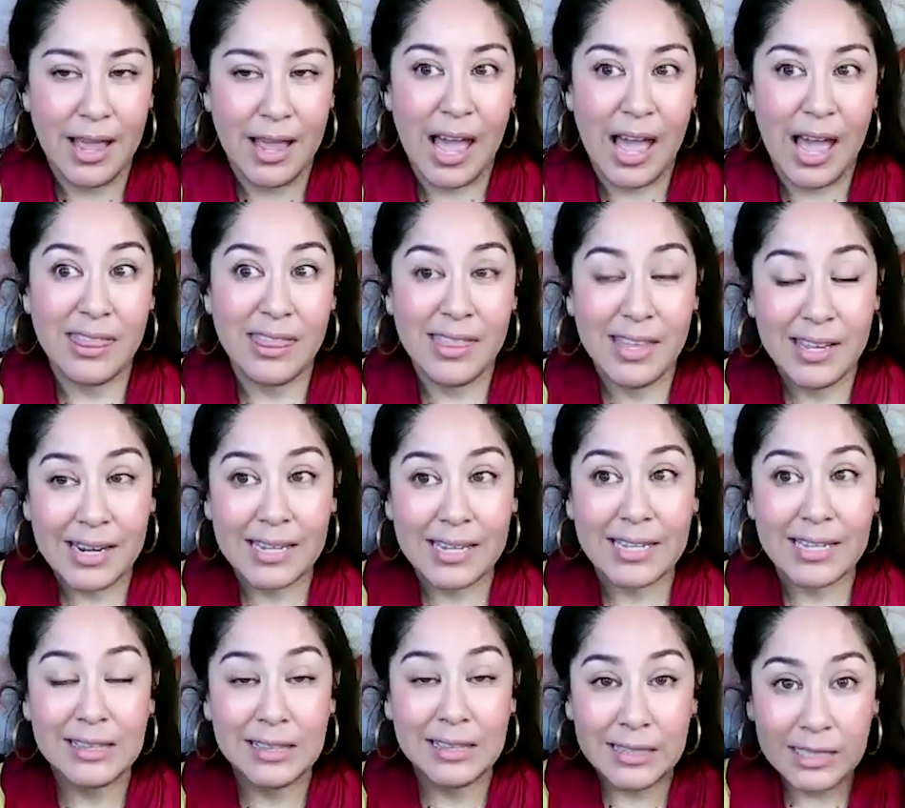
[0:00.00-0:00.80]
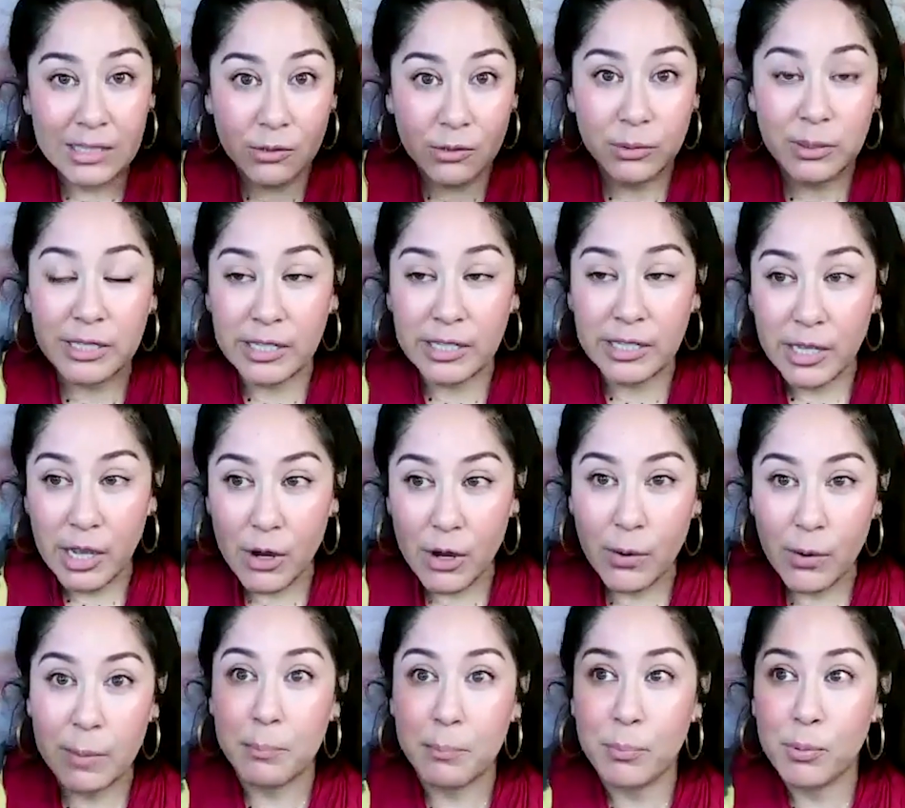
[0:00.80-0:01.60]
And then I can literally
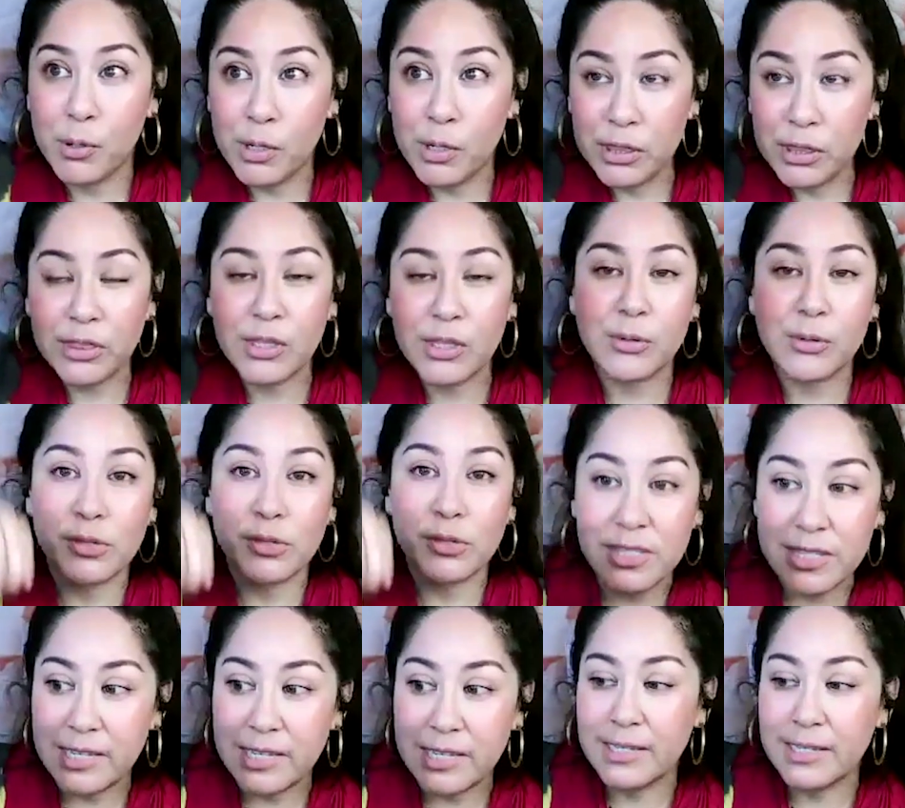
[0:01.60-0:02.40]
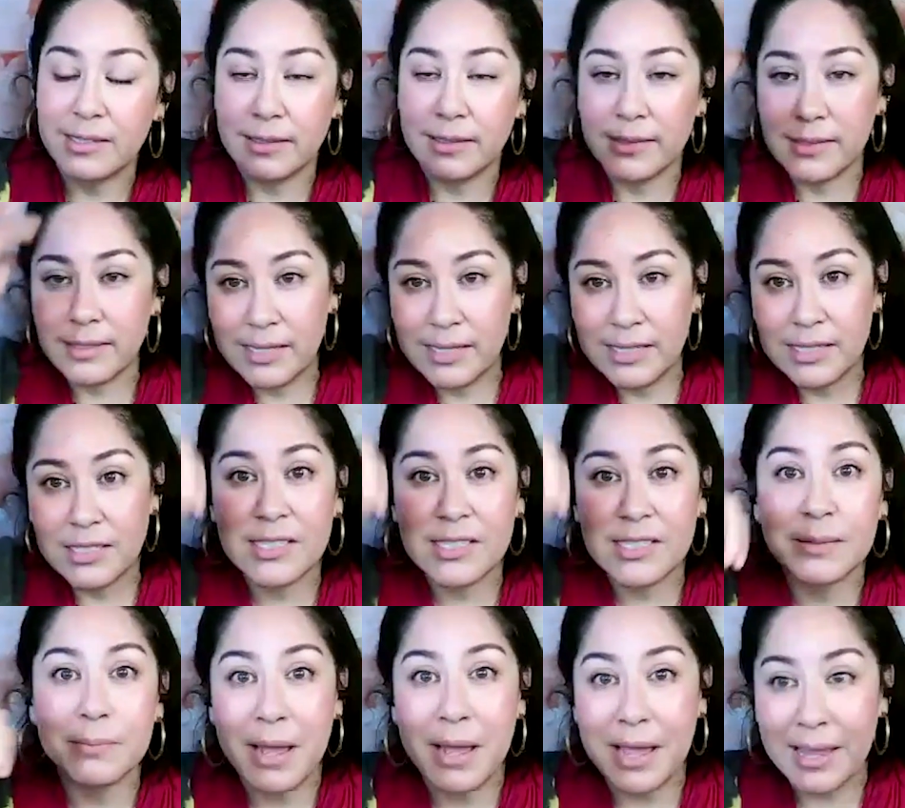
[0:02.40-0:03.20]
go and put those things
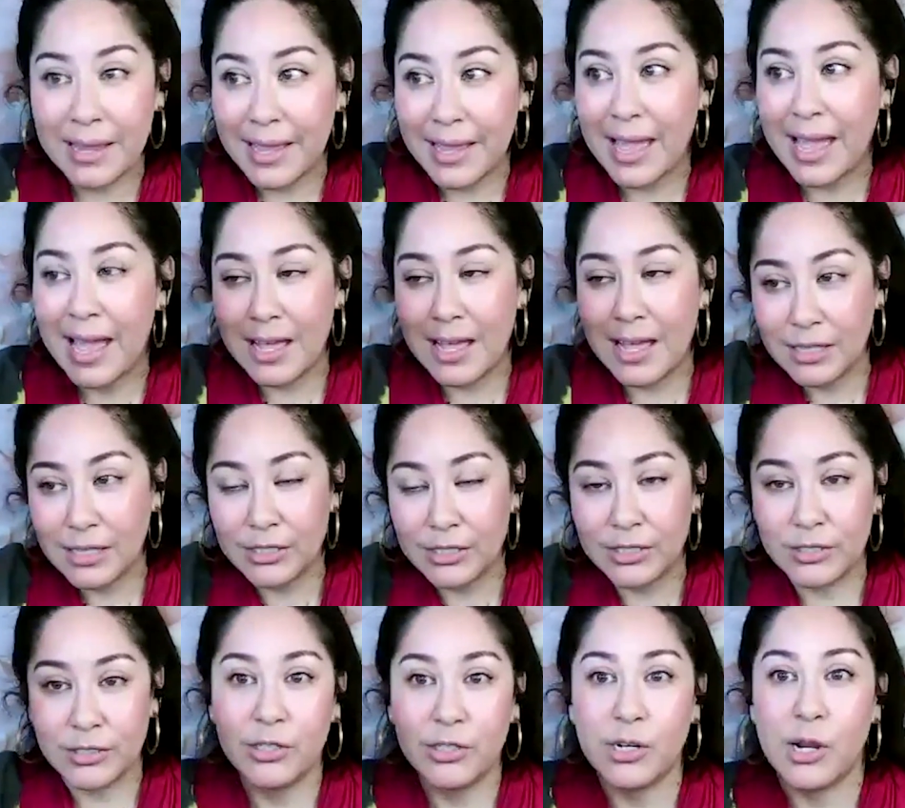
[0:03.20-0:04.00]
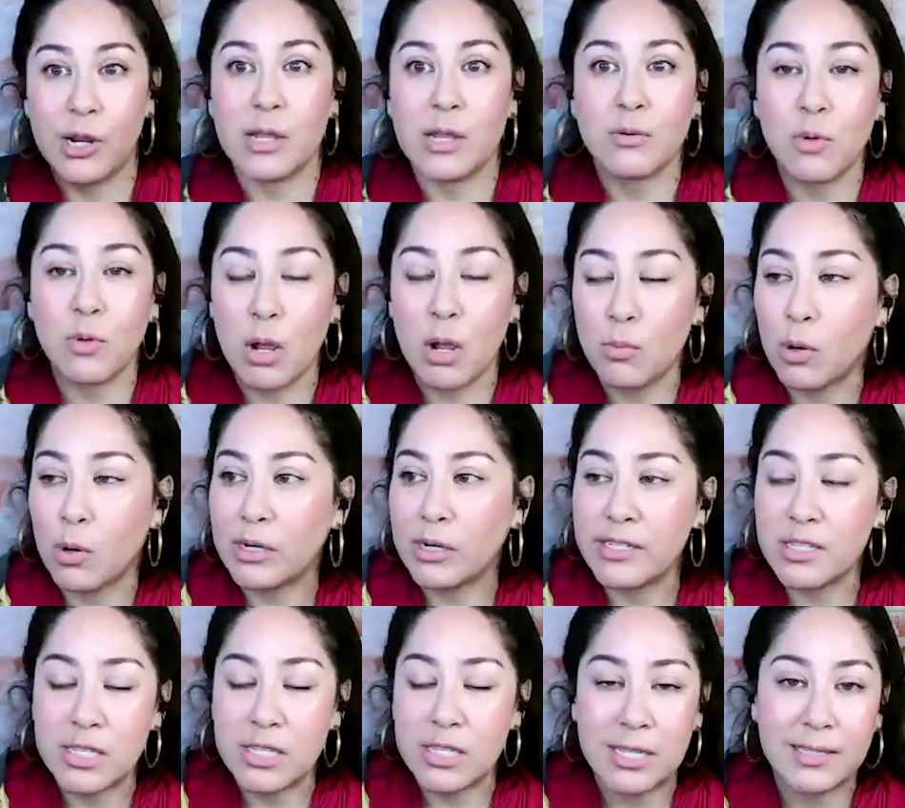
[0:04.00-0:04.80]
into my calendar. You know, I
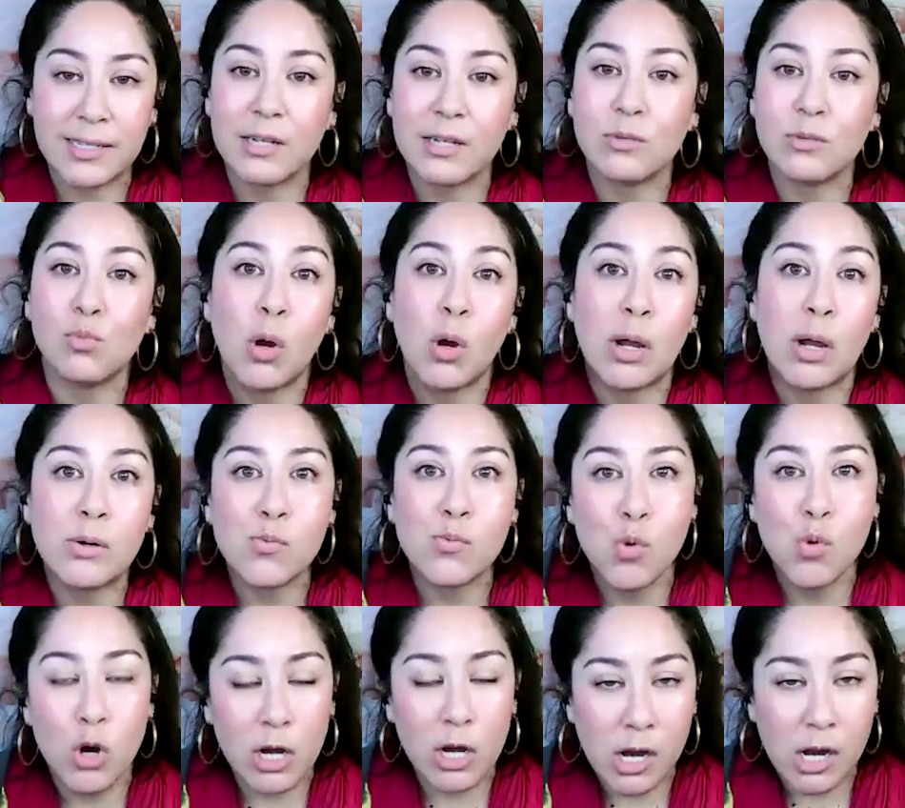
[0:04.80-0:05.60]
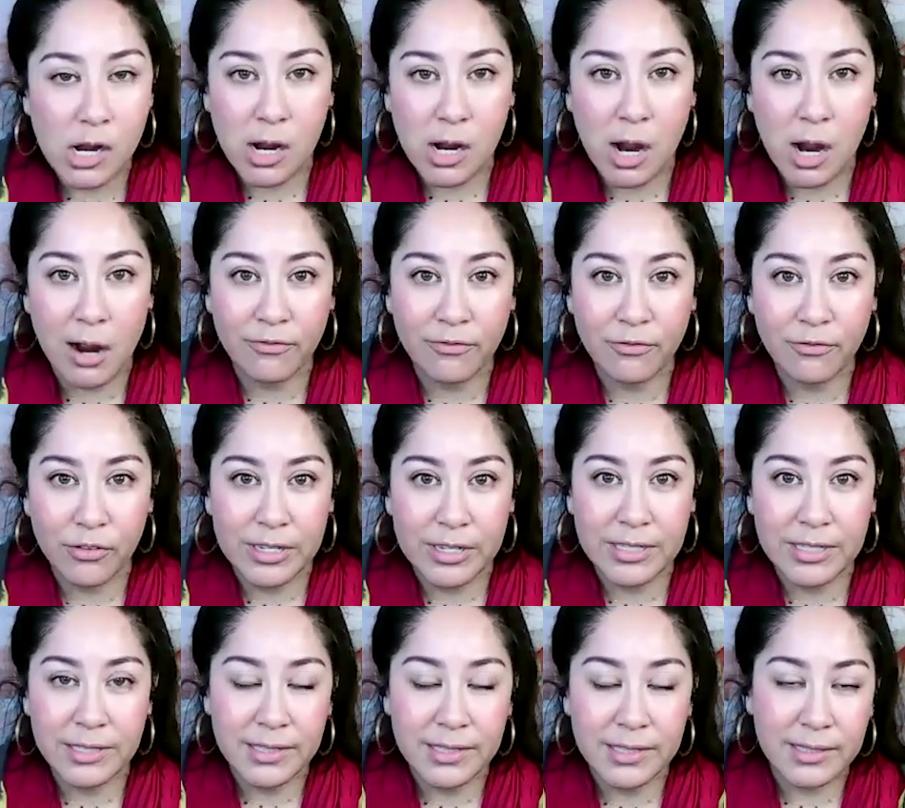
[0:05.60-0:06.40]
want to attend 1 work
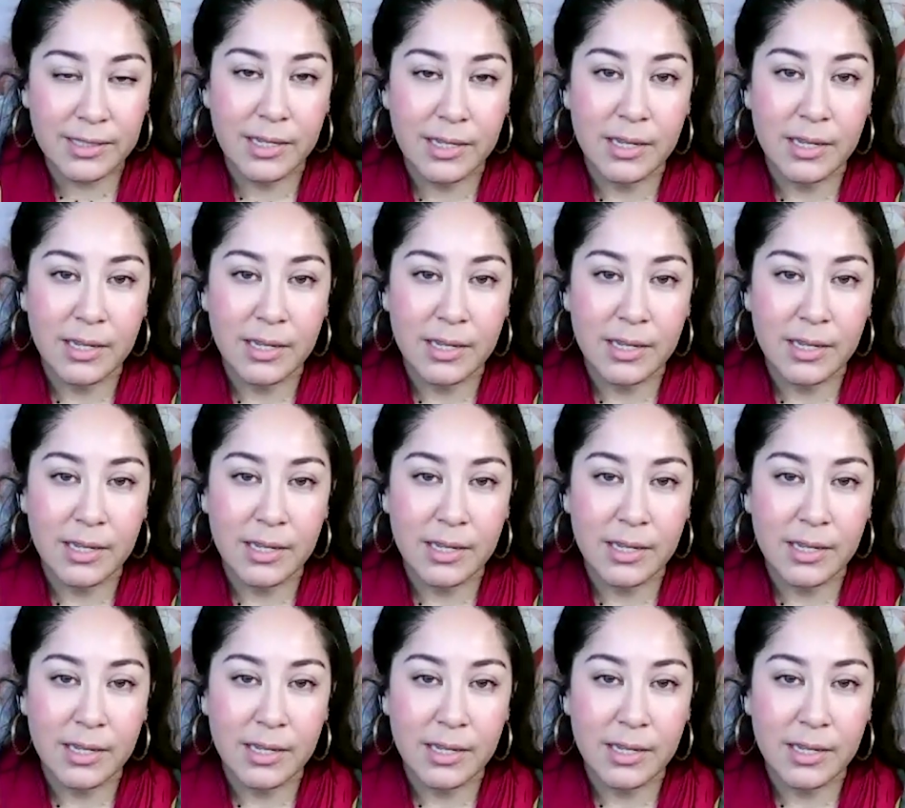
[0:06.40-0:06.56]
conference.